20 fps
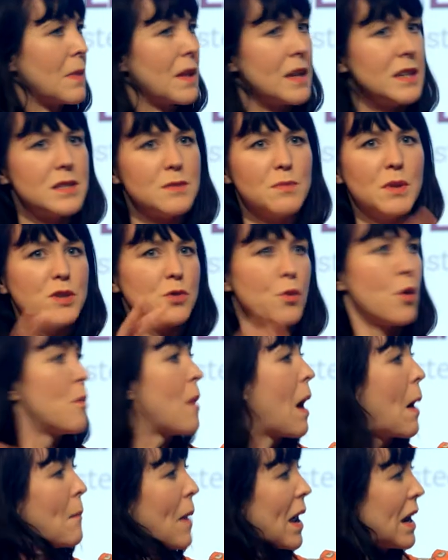it's much more
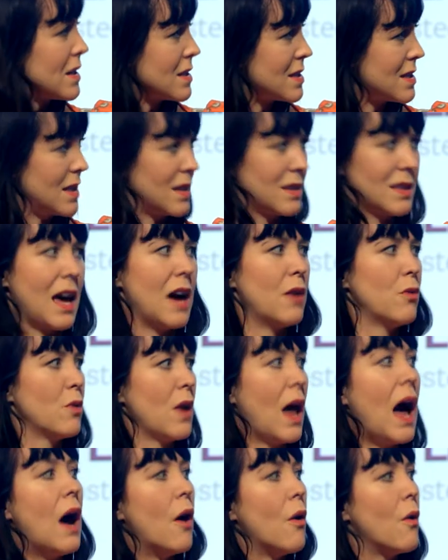about balancing that
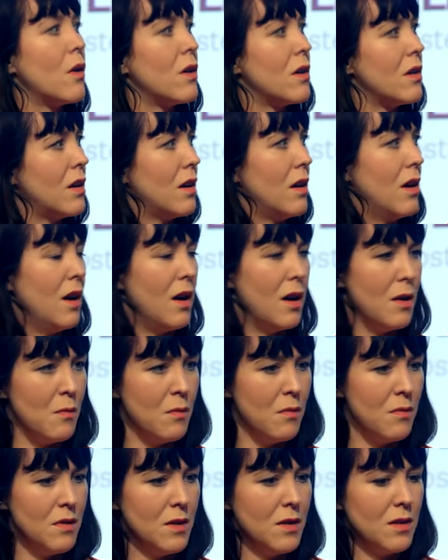all out
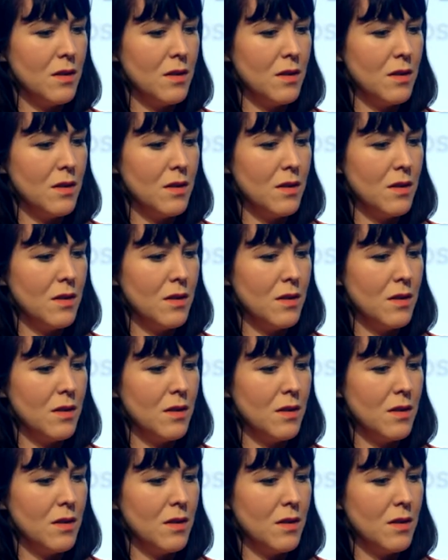than